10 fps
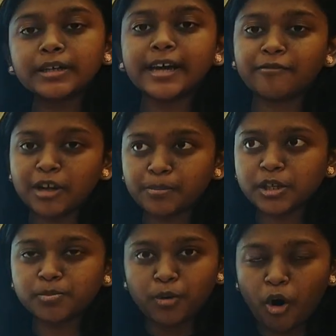Developers
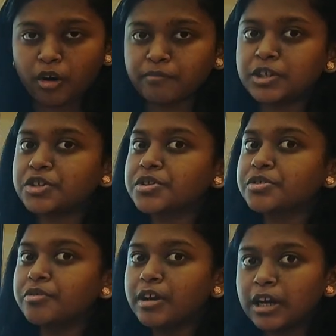blog, which is
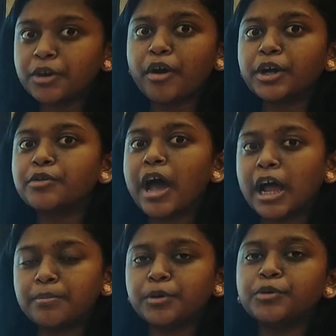really going to
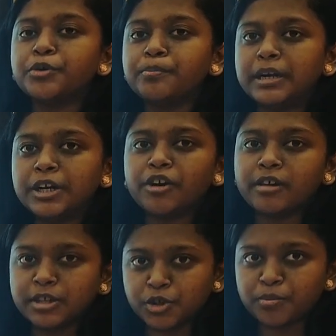help you to build your
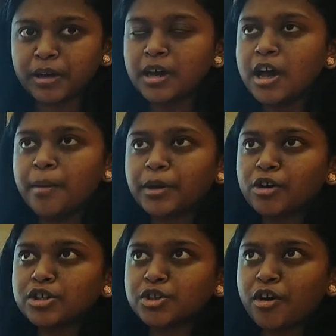resume,
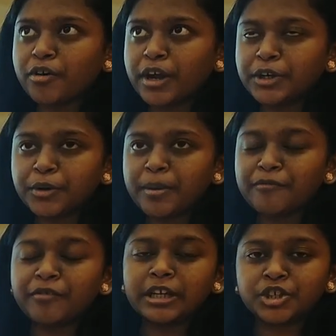because you are going to be
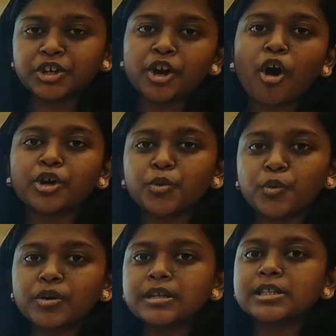featured on
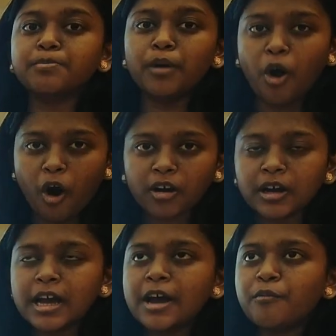Google's blog,
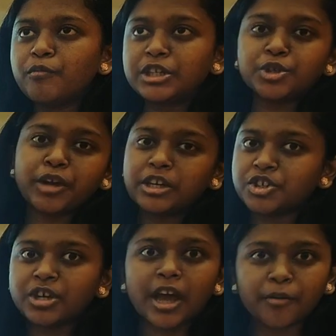which you can
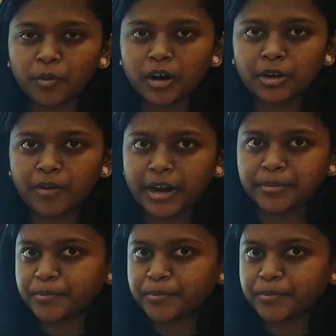share worldwide.